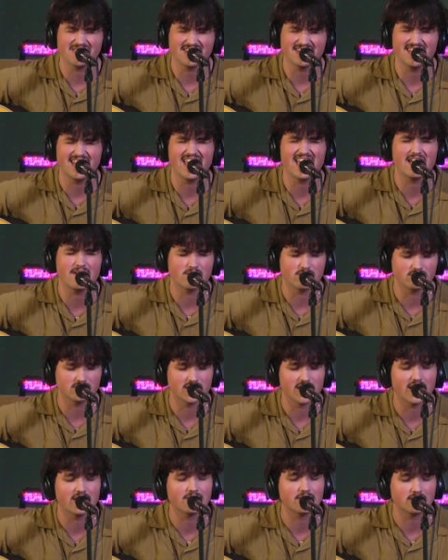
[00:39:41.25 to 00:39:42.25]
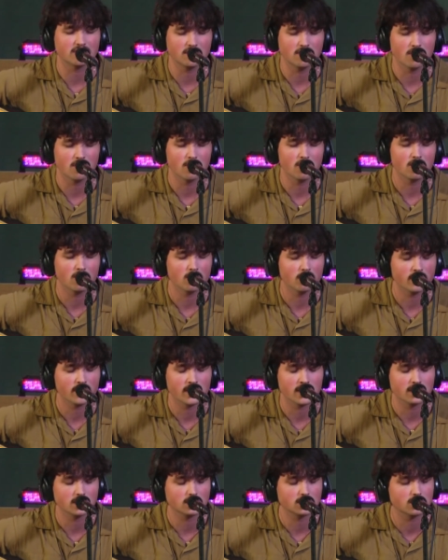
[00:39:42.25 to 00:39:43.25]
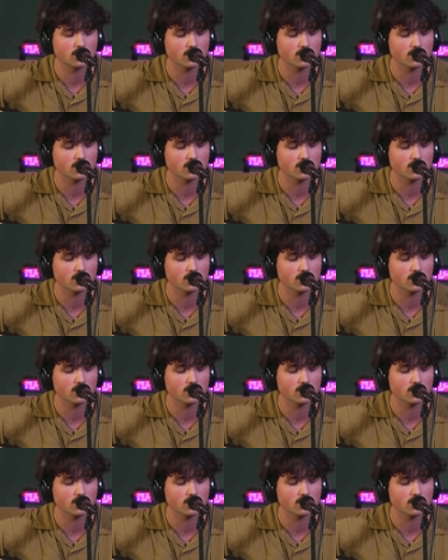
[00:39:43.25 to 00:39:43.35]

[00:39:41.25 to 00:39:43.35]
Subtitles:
The devil's at the door and he's